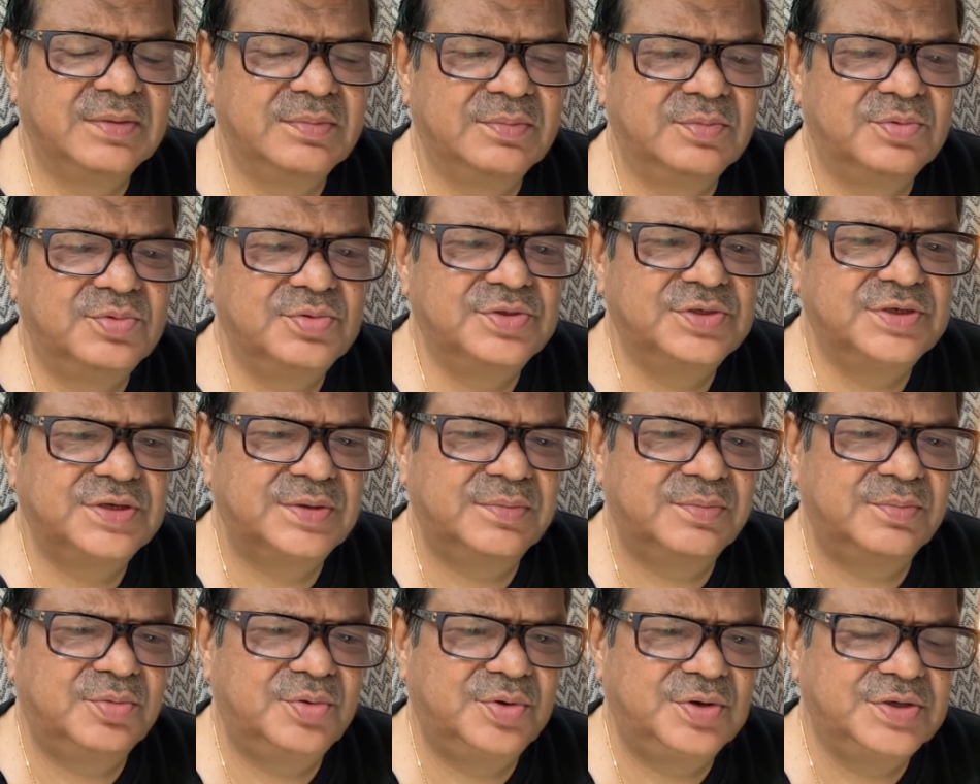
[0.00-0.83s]

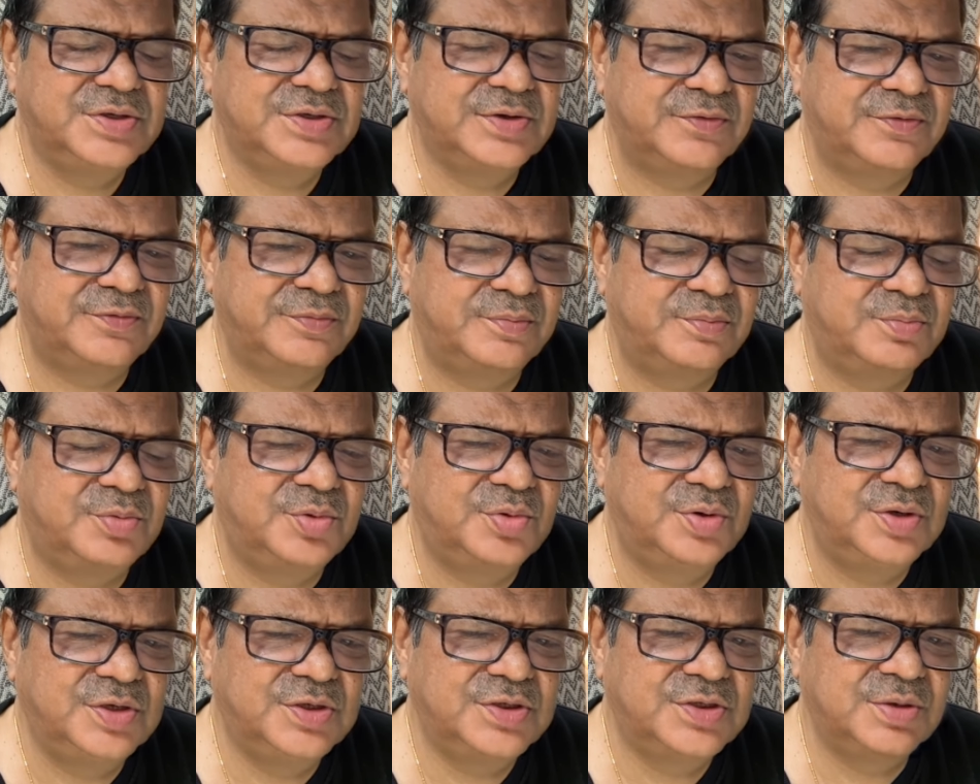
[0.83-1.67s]
Moon is
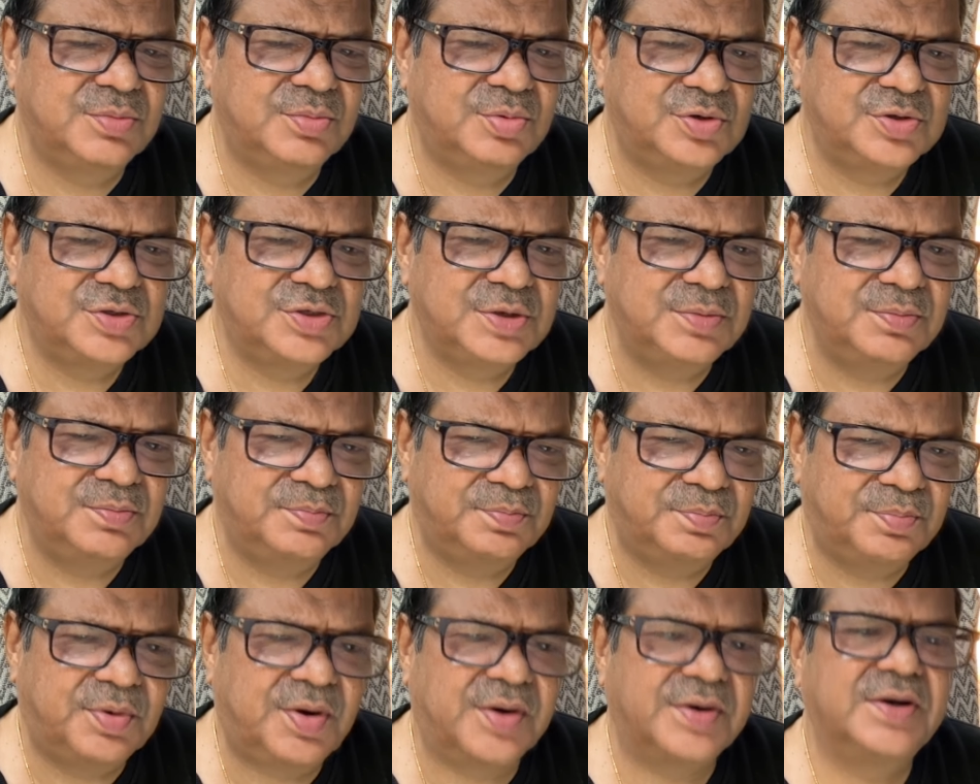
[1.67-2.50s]
the most
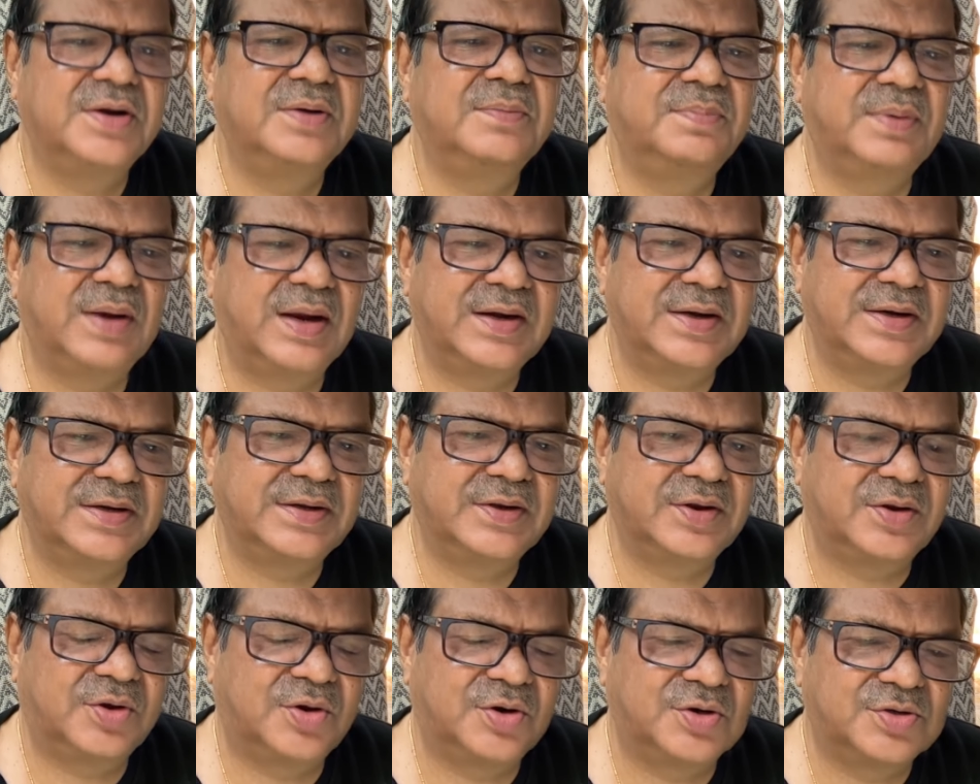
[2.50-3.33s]
important planet in
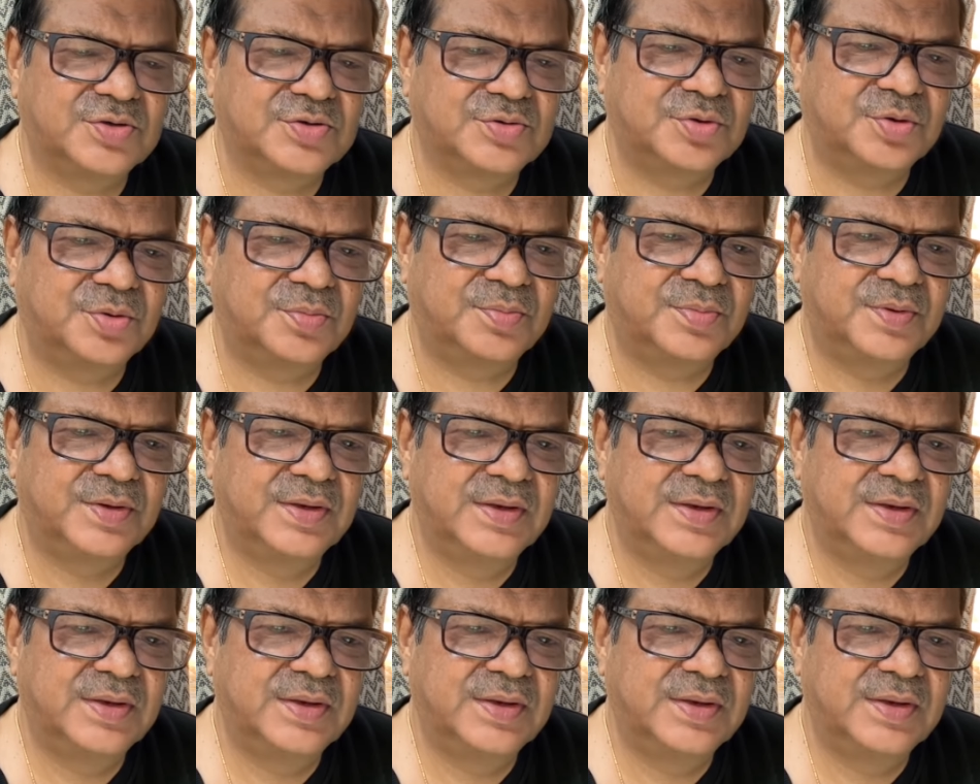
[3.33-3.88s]
the horoscope.